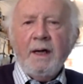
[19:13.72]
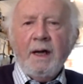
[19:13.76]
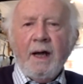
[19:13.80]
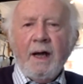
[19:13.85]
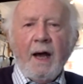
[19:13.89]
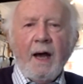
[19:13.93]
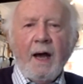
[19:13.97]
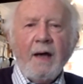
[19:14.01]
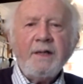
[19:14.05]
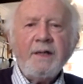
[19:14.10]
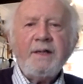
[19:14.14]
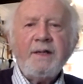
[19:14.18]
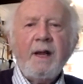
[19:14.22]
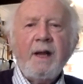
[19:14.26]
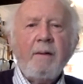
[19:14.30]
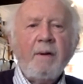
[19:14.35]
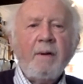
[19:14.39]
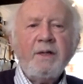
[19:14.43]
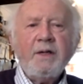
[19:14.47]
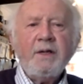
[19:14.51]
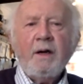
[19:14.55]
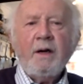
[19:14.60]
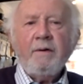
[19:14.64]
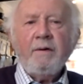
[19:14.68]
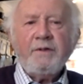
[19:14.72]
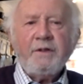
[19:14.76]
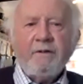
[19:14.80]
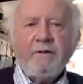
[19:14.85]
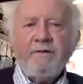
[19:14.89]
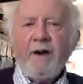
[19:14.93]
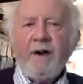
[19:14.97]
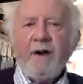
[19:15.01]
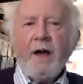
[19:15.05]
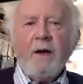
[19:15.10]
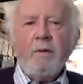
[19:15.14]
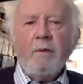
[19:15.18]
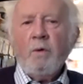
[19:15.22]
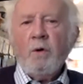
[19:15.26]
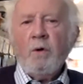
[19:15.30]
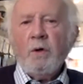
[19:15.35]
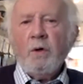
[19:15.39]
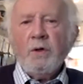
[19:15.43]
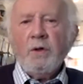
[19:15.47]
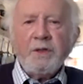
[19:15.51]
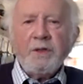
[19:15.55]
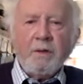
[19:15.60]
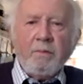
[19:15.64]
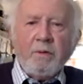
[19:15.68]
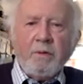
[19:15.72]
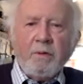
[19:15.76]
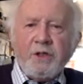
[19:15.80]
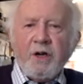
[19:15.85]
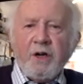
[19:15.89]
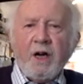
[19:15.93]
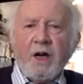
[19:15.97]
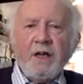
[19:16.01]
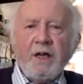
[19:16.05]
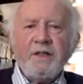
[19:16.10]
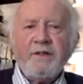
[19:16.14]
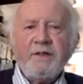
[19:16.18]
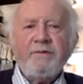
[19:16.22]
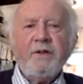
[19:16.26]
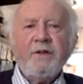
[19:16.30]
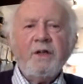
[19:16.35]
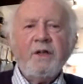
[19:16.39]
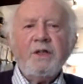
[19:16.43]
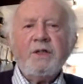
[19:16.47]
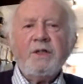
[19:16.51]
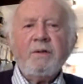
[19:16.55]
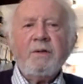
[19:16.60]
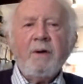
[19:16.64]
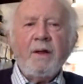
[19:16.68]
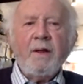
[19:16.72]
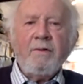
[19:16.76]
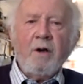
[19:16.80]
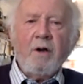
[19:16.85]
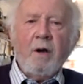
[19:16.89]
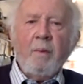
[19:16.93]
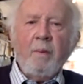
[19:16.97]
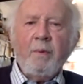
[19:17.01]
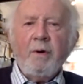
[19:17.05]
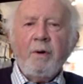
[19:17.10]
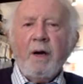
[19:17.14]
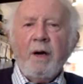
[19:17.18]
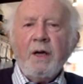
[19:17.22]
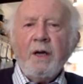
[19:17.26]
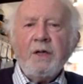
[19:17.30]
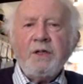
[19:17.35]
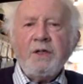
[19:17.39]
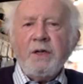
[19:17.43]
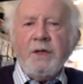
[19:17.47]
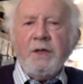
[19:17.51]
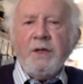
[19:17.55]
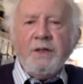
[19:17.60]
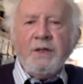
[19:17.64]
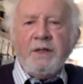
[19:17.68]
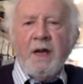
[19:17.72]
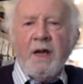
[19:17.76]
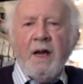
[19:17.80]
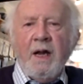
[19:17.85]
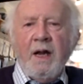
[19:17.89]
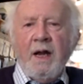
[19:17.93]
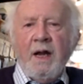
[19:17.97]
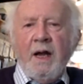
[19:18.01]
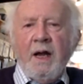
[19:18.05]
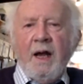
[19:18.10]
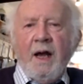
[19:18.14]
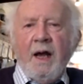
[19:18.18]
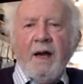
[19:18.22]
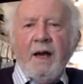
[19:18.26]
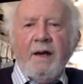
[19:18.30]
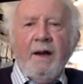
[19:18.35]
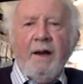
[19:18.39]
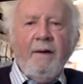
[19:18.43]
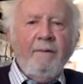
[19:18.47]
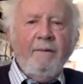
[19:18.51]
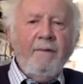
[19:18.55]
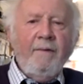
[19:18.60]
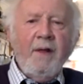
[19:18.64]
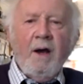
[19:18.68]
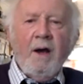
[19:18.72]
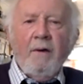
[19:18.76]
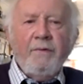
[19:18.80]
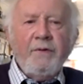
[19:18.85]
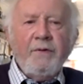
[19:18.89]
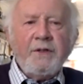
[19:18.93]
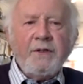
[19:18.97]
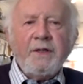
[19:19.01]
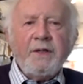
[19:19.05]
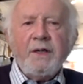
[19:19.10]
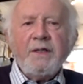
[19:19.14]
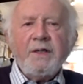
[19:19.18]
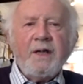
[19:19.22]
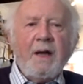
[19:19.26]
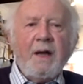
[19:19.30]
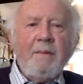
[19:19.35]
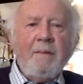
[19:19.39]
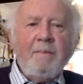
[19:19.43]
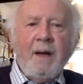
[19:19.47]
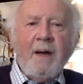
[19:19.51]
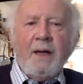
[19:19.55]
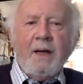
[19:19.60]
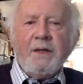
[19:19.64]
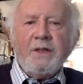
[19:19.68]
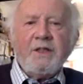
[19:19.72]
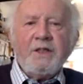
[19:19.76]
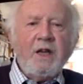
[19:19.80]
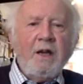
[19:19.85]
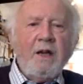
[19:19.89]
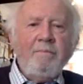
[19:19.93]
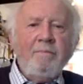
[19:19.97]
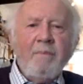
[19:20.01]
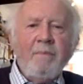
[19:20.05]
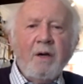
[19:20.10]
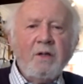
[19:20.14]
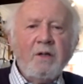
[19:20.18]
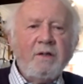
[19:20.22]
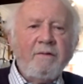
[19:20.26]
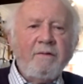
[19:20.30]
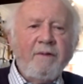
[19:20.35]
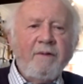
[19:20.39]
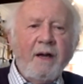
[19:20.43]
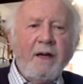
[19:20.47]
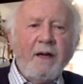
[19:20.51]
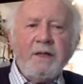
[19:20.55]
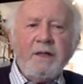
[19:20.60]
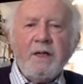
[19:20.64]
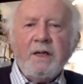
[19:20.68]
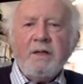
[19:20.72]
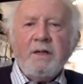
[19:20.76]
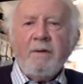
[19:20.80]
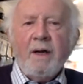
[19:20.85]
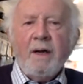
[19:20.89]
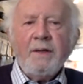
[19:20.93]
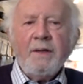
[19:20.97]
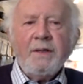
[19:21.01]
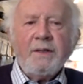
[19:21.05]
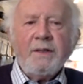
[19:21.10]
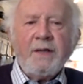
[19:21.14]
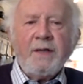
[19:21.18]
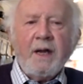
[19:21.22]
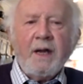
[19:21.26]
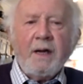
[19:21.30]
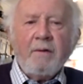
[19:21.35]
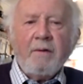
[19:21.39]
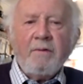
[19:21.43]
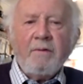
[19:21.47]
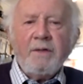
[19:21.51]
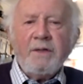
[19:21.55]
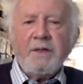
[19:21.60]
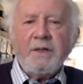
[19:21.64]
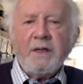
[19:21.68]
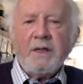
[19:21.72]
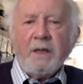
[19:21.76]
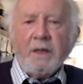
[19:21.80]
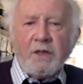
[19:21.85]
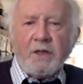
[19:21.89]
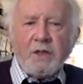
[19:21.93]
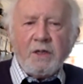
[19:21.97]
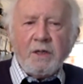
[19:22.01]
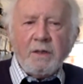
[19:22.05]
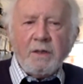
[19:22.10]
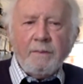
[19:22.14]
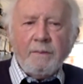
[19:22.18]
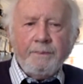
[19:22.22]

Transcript: as they went off to fight wars or were transferred to other operations. And none of the officers I met seemed motivated to undertake research.